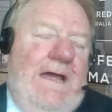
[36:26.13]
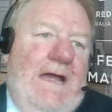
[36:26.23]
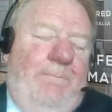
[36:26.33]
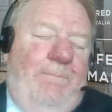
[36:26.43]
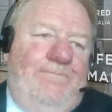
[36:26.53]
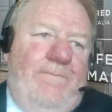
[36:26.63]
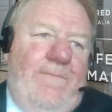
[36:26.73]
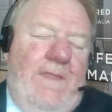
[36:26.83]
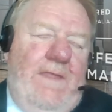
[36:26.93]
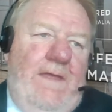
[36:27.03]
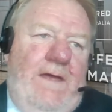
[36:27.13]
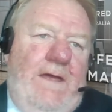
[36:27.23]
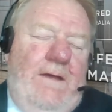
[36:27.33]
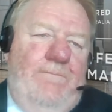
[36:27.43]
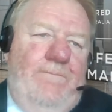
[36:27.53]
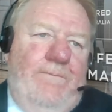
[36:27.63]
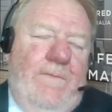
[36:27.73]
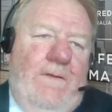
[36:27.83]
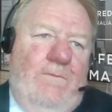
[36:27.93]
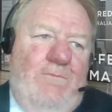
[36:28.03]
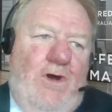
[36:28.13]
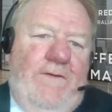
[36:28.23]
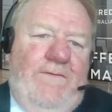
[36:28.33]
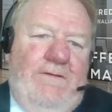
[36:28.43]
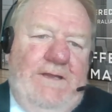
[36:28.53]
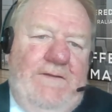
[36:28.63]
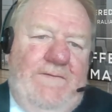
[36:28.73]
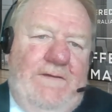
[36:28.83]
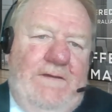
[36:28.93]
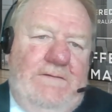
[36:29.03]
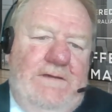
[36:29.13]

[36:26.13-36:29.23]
Mm-hmm. We're monitoring this